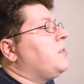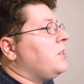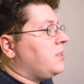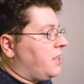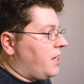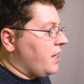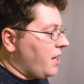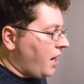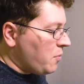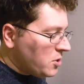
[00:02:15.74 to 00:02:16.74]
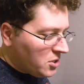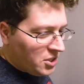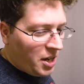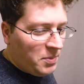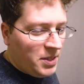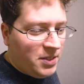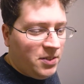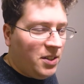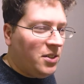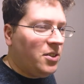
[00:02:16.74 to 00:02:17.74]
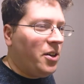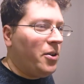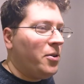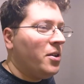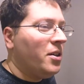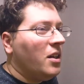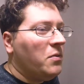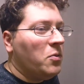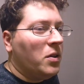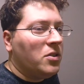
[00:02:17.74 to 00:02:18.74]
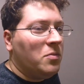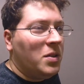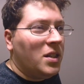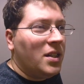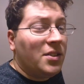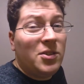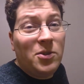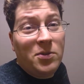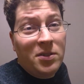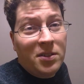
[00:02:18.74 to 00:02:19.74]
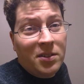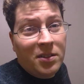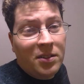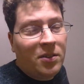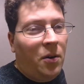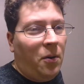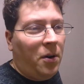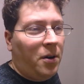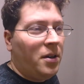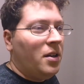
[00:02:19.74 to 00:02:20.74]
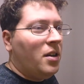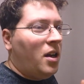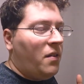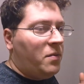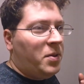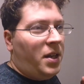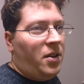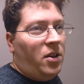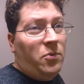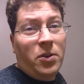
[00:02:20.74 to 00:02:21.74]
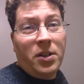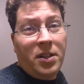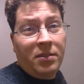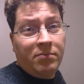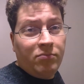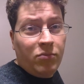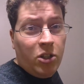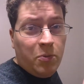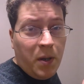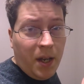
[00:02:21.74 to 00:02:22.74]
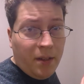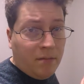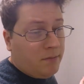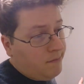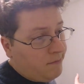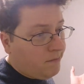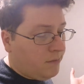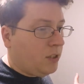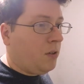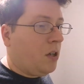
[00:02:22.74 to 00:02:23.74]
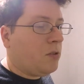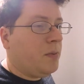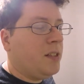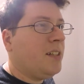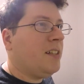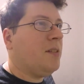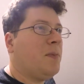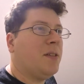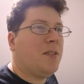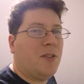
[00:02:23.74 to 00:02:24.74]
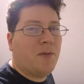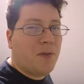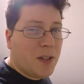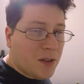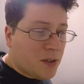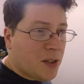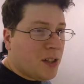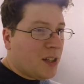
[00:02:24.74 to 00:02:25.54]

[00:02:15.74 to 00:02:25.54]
far as like how much Japanese you need to know if you want to be a student or if you plan on working in Japan, you know, ultimately it depends on your field.